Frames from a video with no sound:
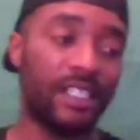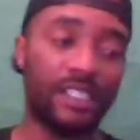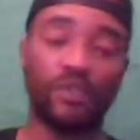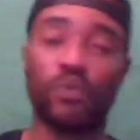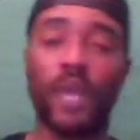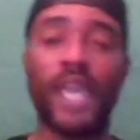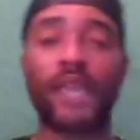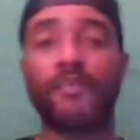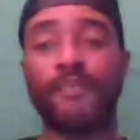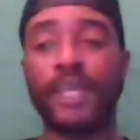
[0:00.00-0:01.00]
way
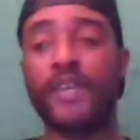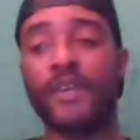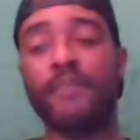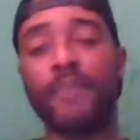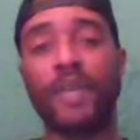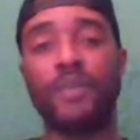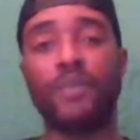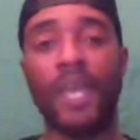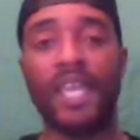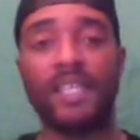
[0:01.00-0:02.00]
bigger and better
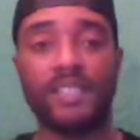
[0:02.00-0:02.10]
ways